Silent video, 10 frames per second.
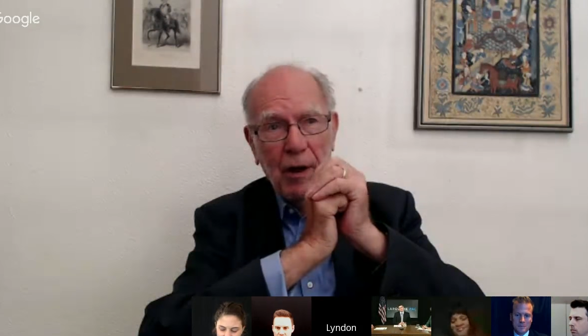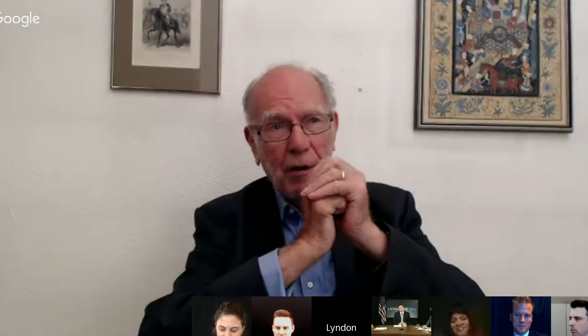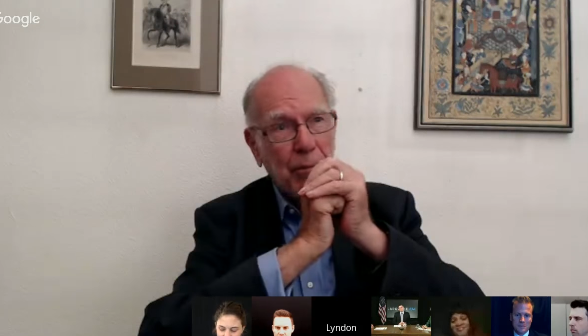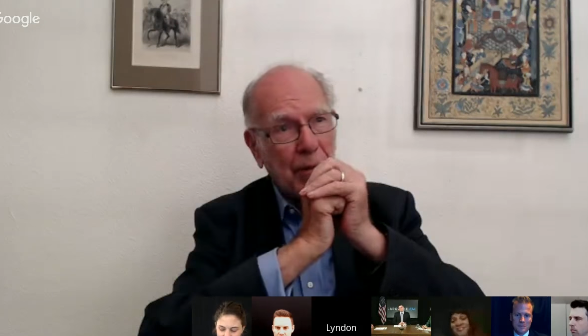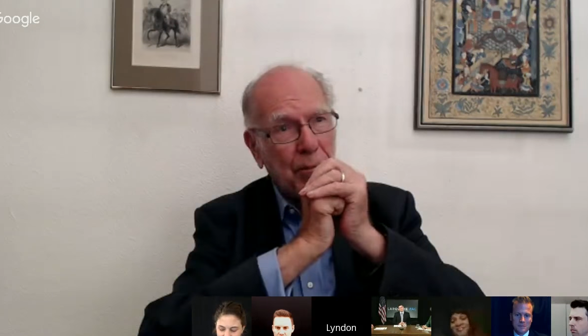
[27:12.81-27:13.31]

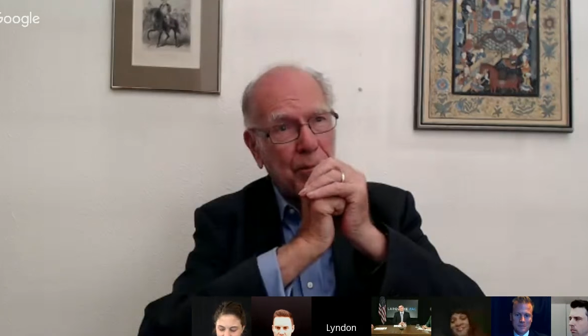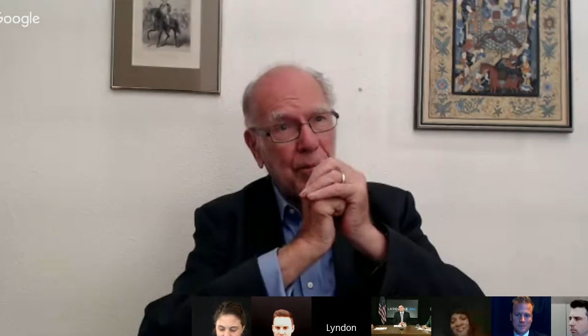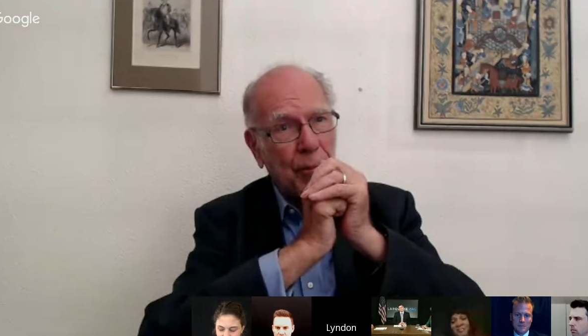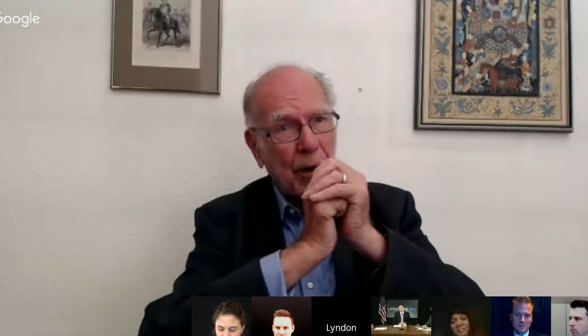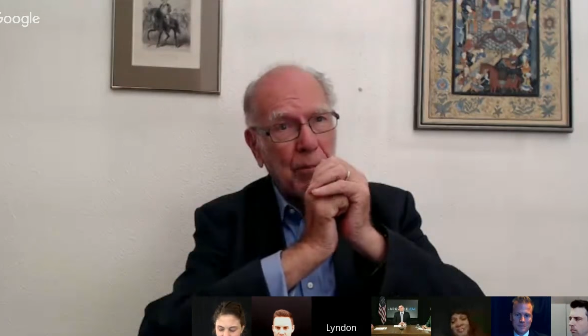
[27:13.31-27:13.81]
I've been
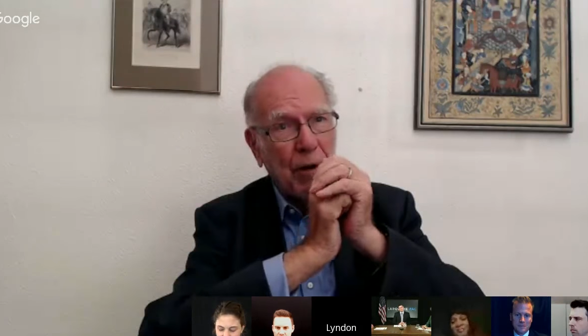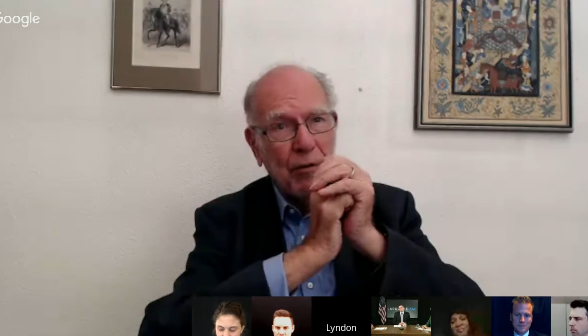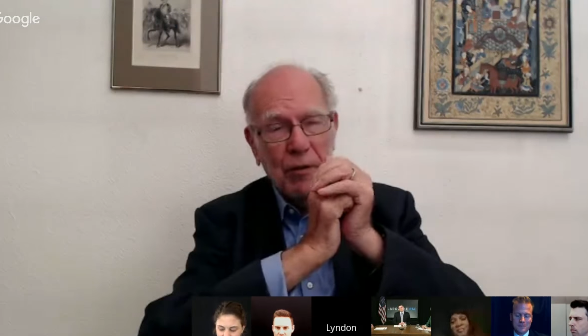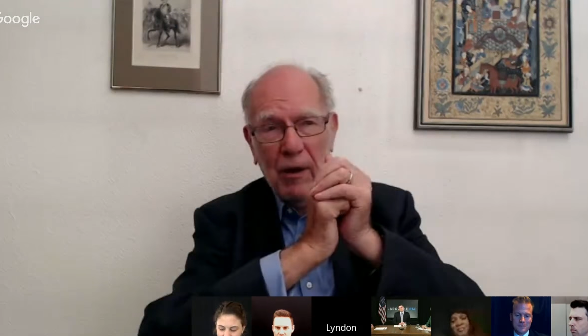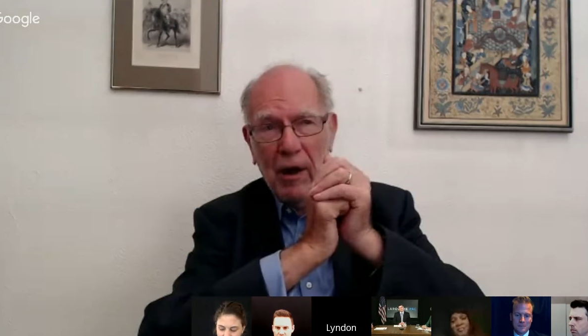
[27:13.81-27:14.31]
pretty
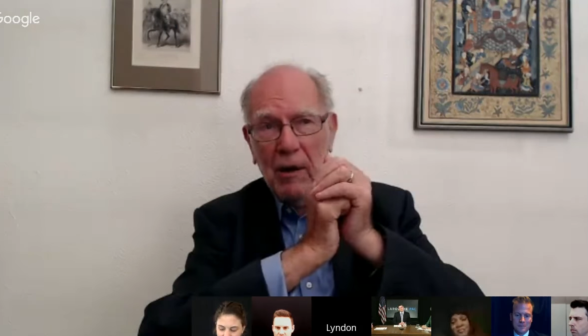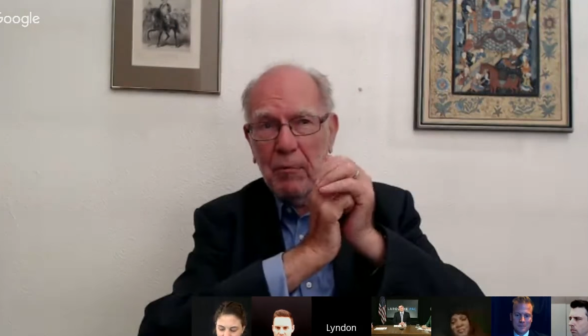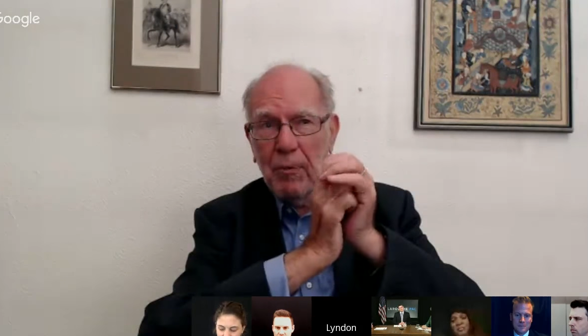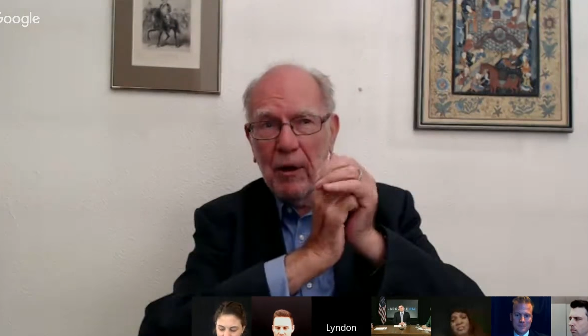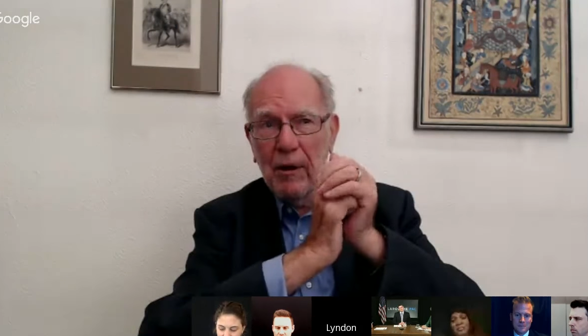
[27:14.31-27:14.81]
much an
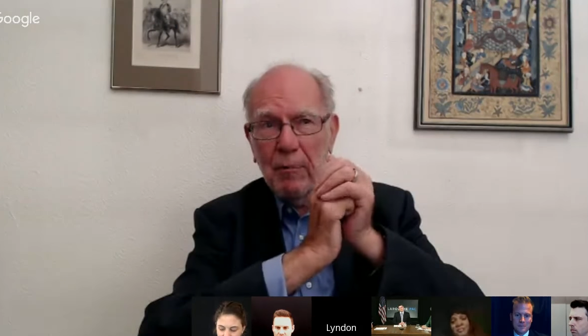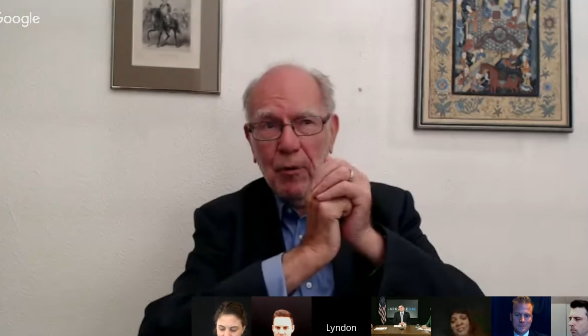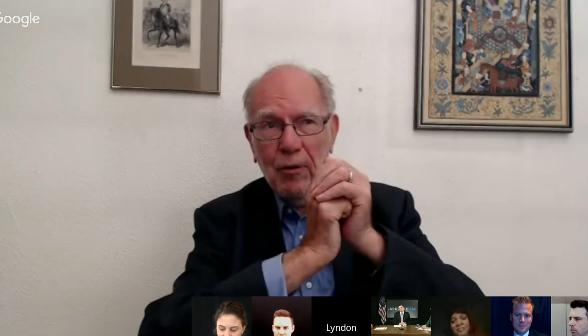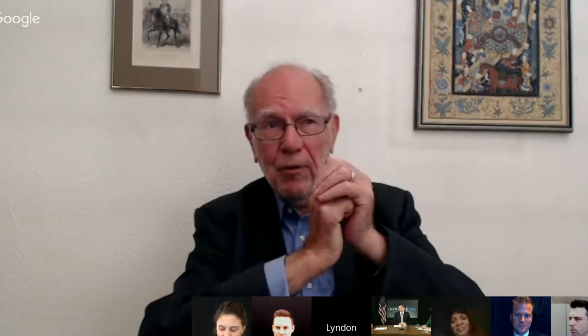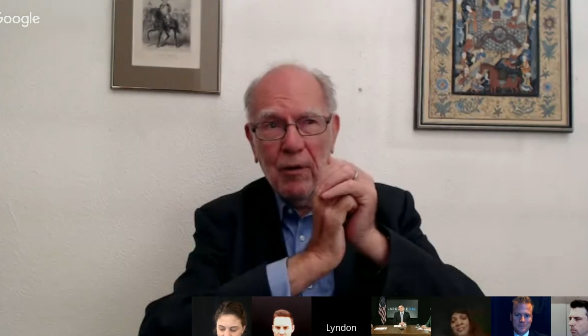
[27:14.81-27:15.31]
independent
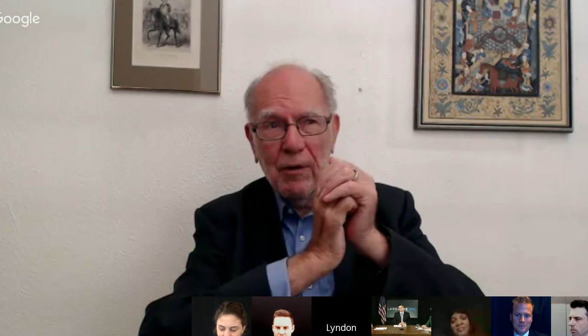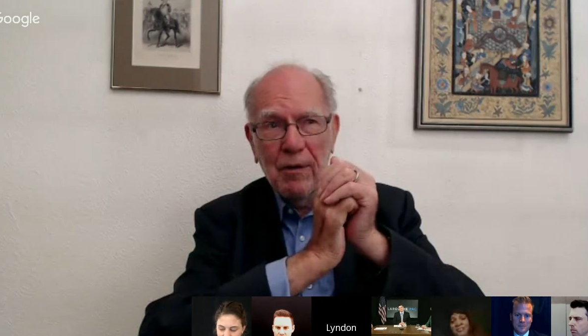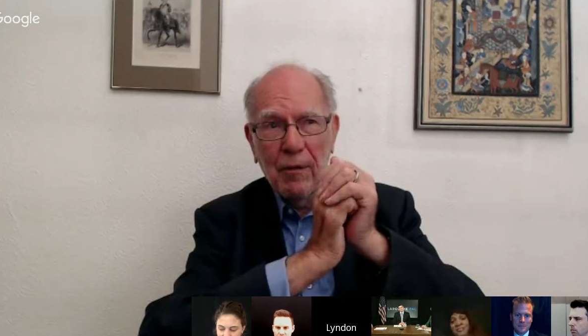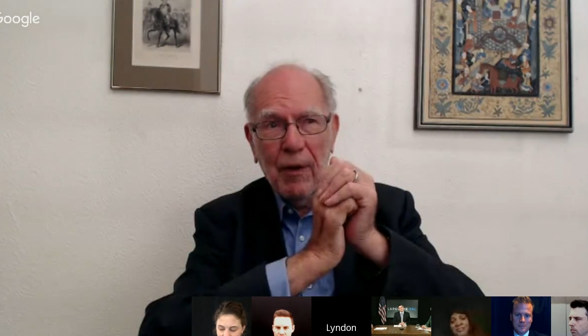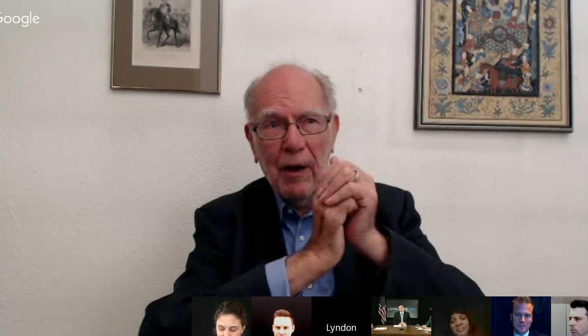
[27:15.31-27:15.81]

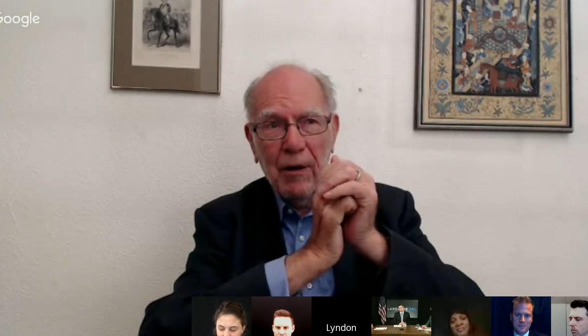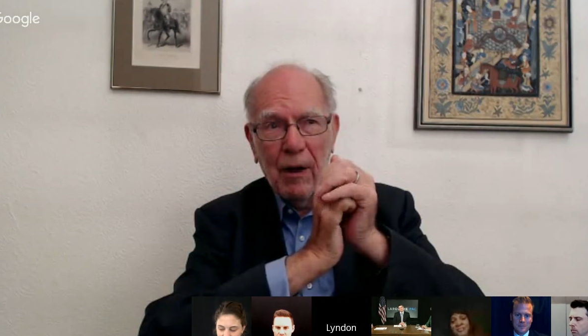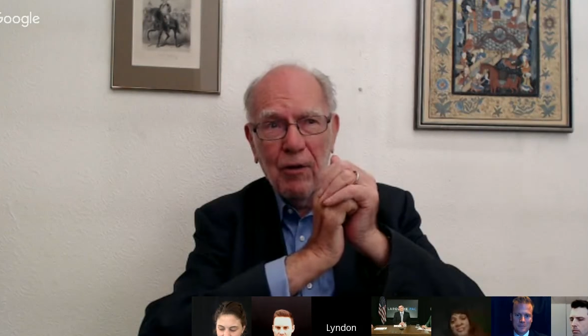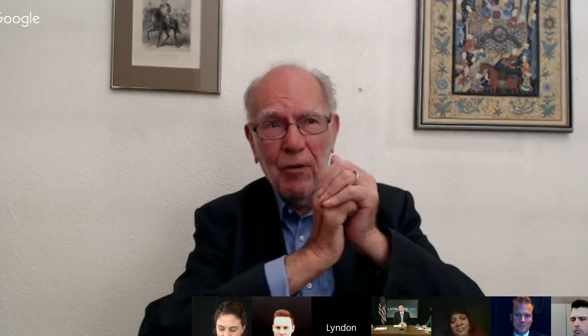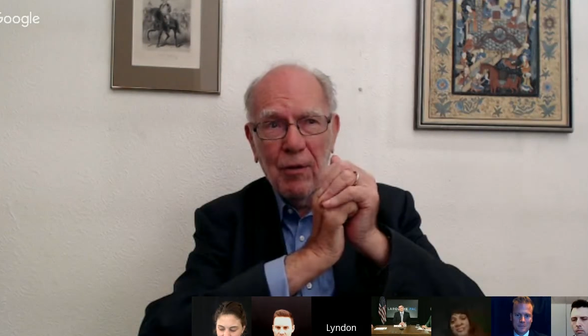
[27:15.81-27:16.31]
person of that
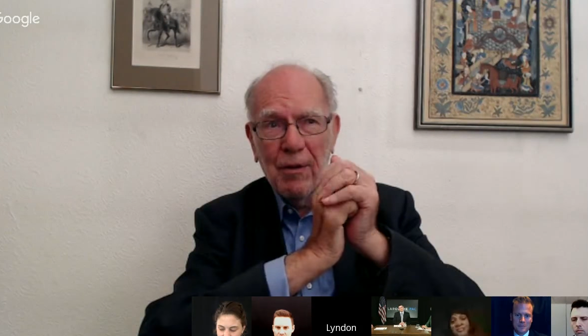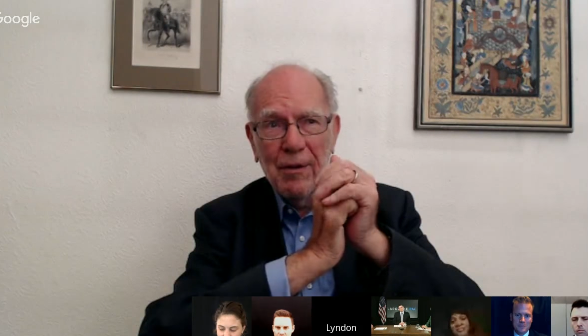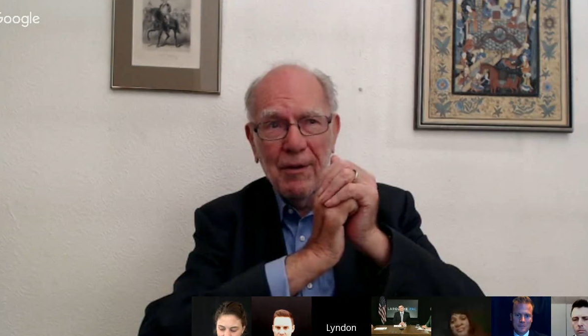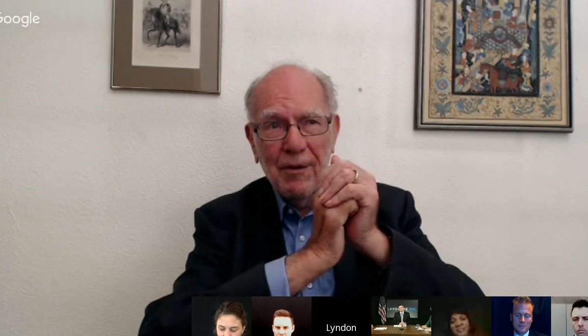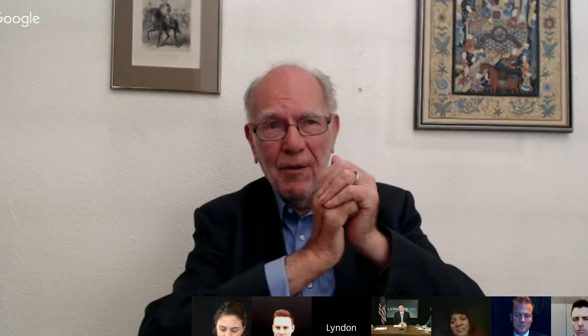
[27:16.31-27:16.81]
nature
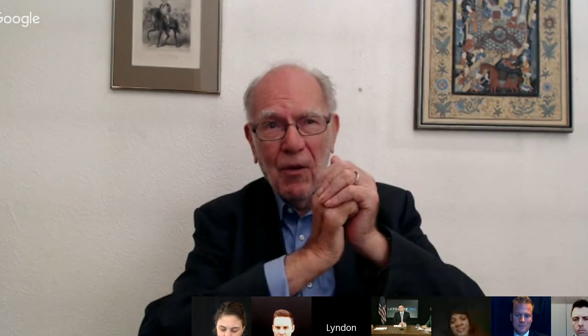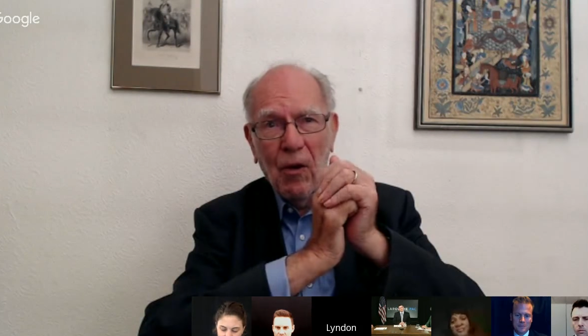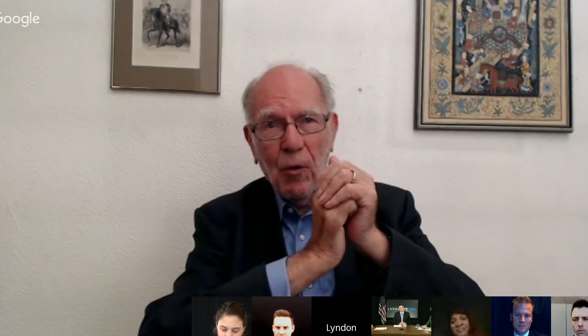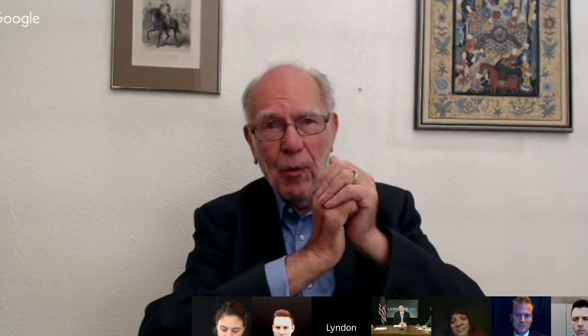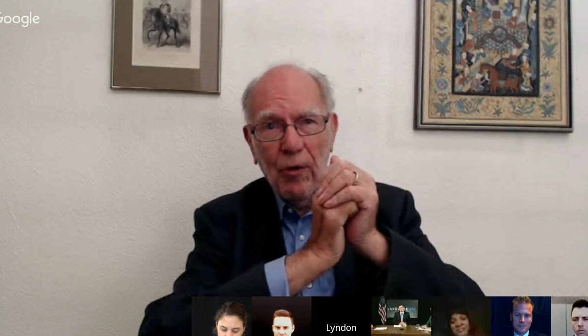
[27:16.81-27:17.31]

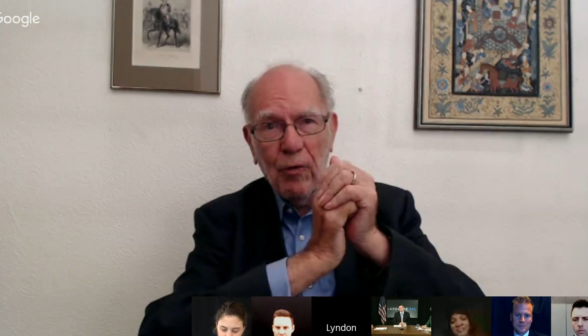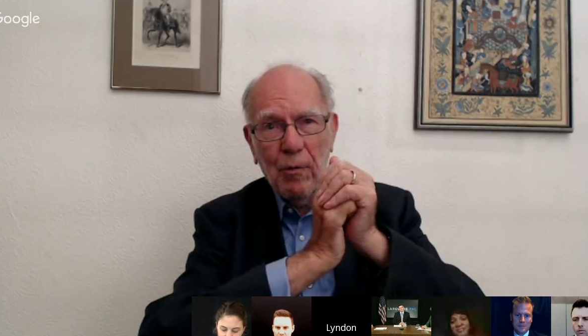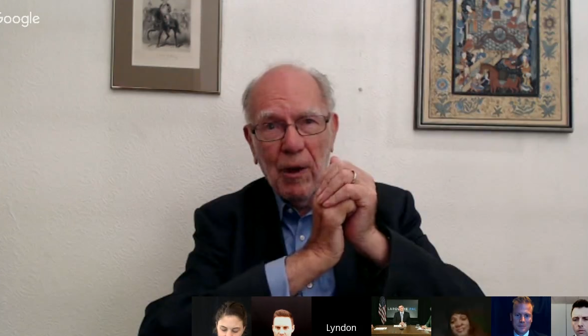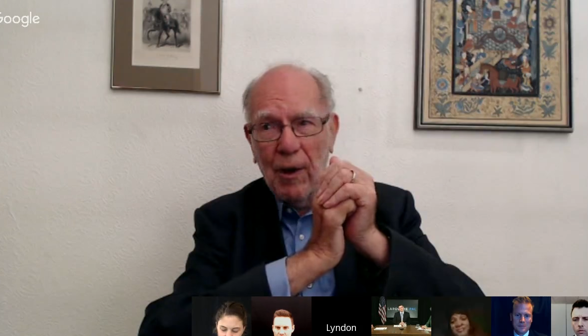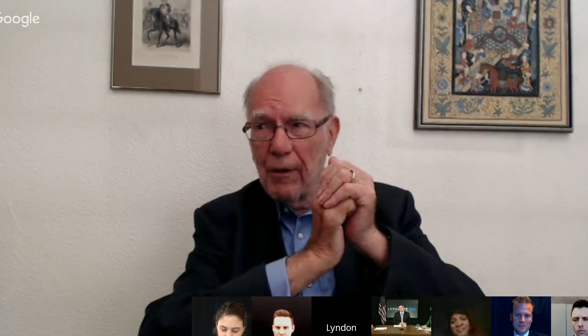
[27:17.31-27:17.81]
all the way through
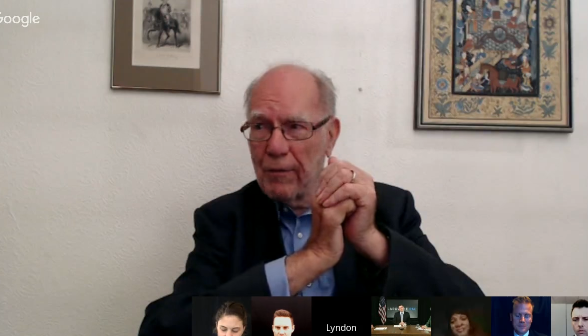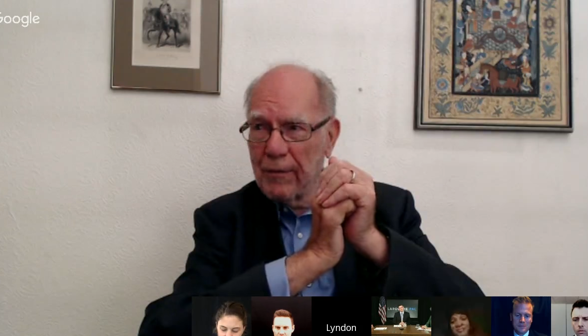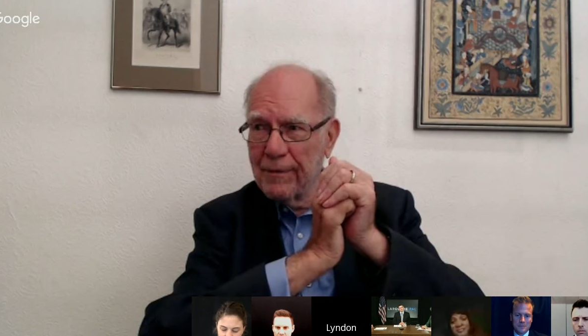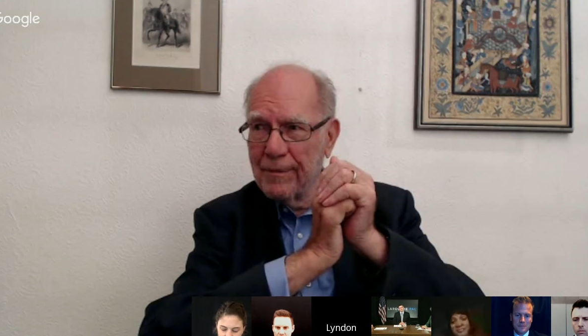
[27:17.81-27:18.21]
my life.